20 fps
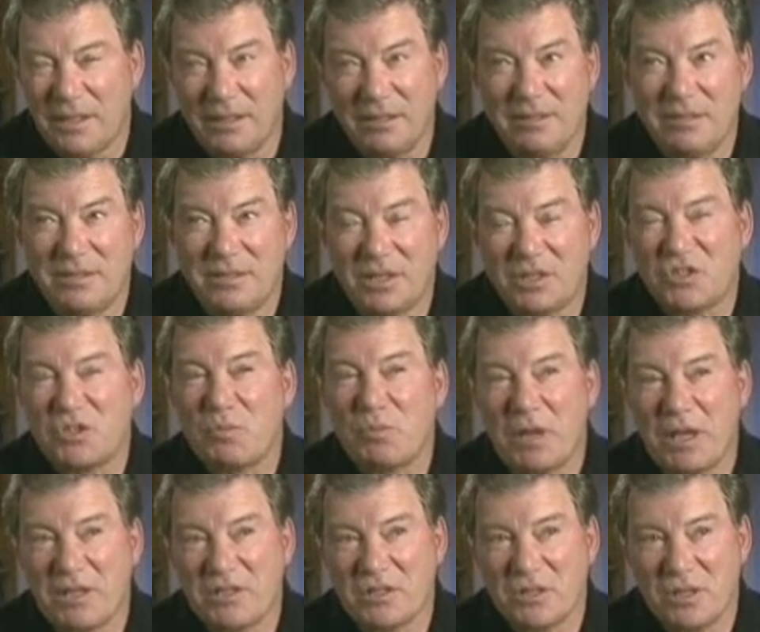I did
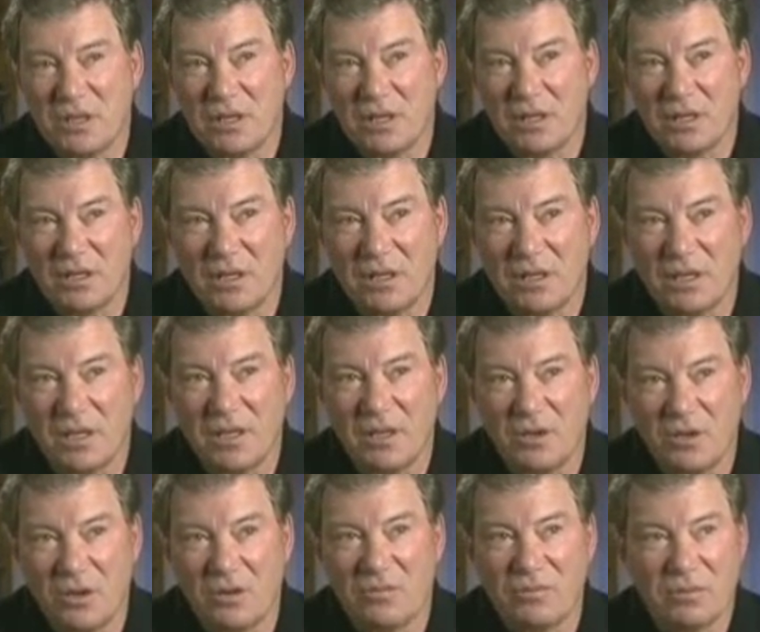60 plays a
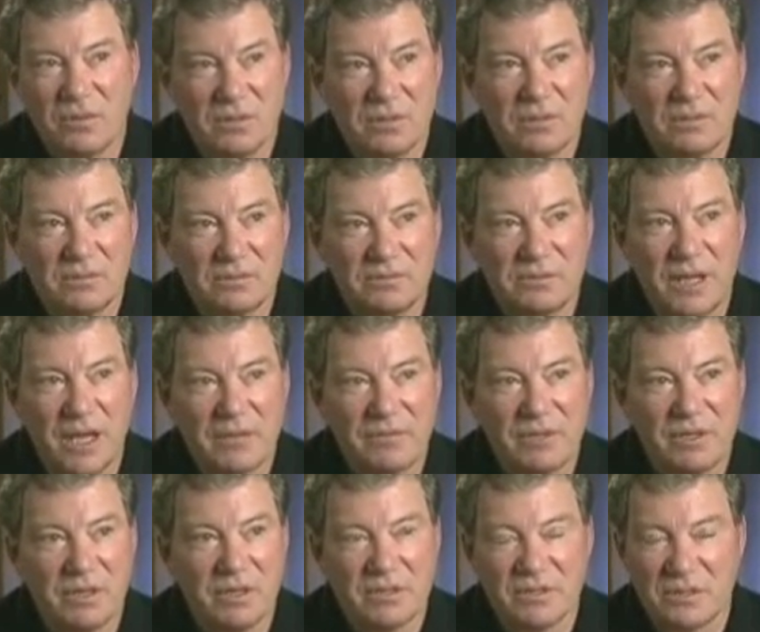year for
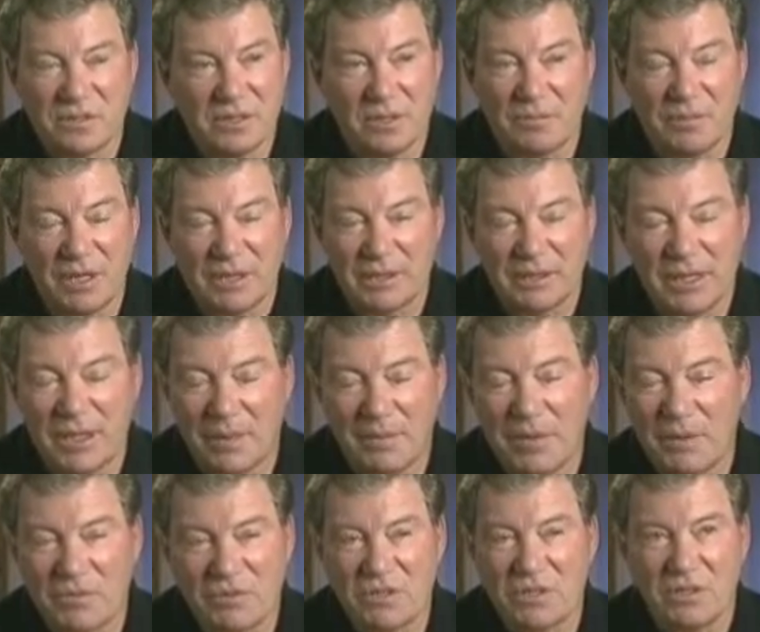5 years or something like that.
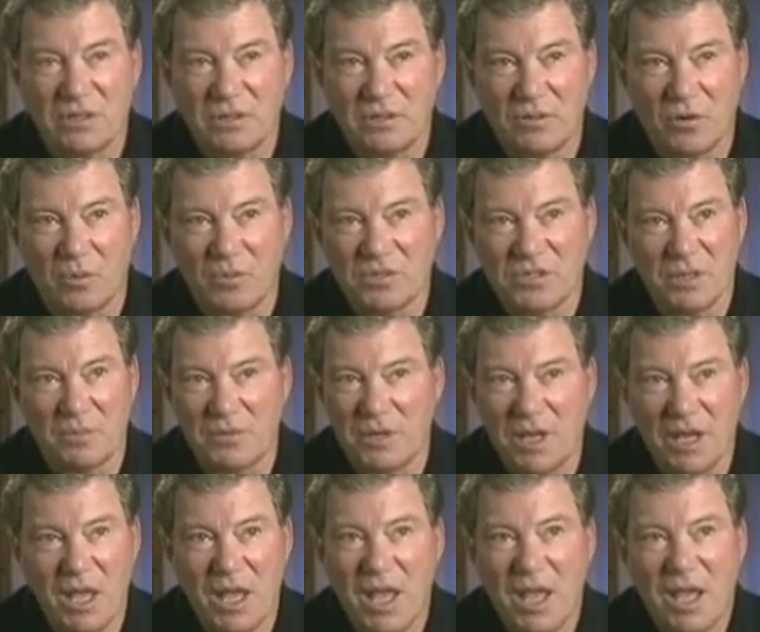I mean, it was an enormous
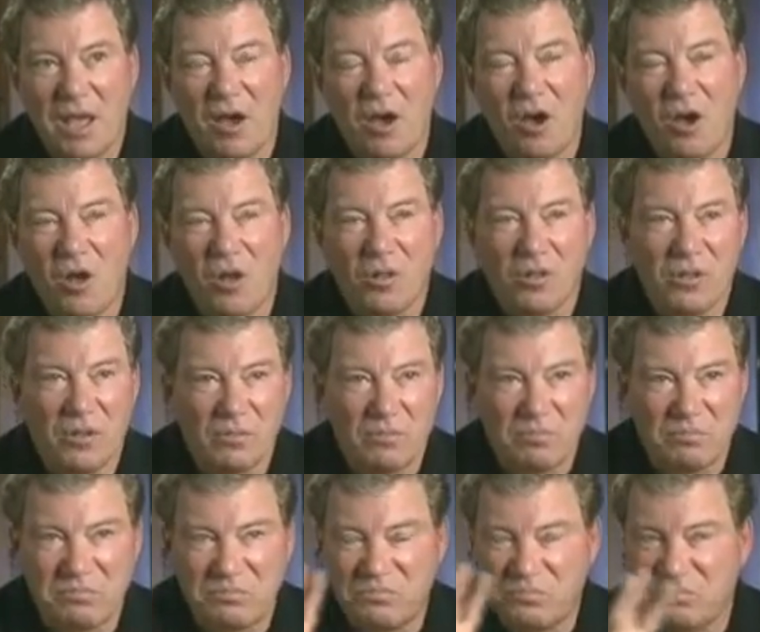number. All
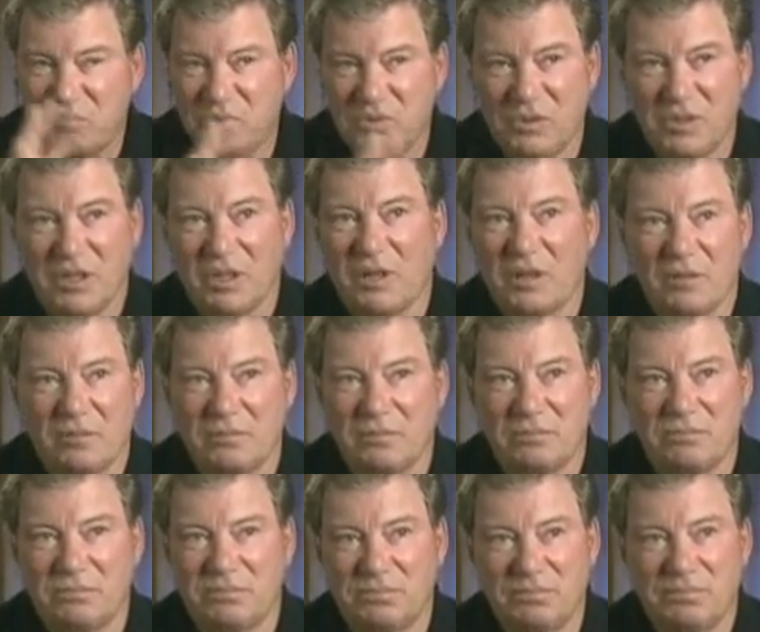the
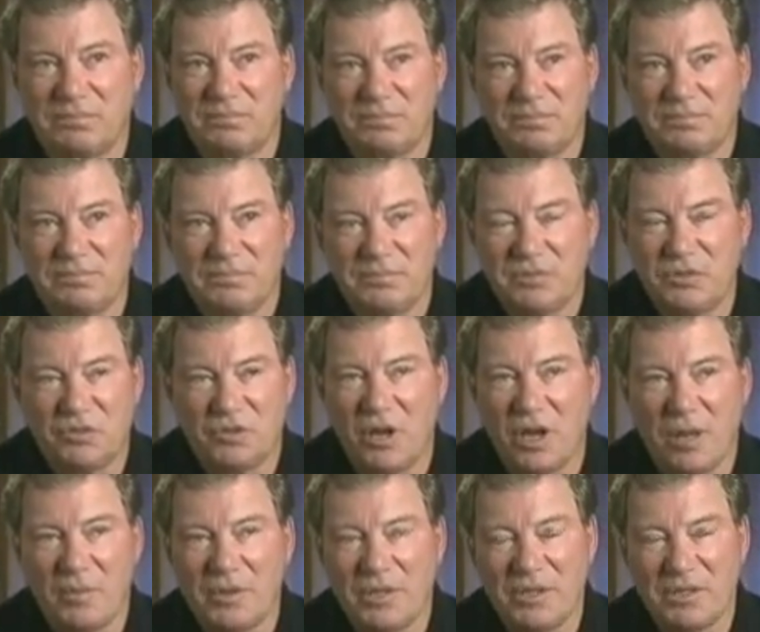little
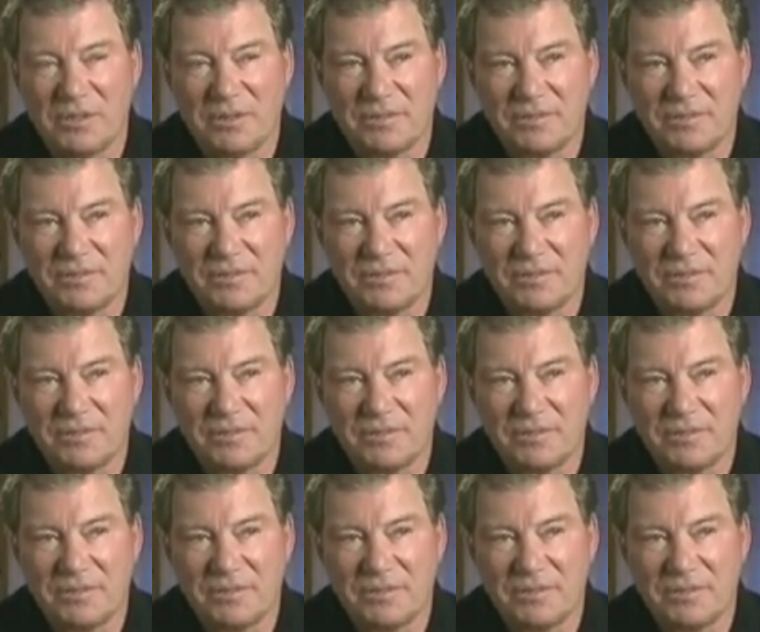dramas.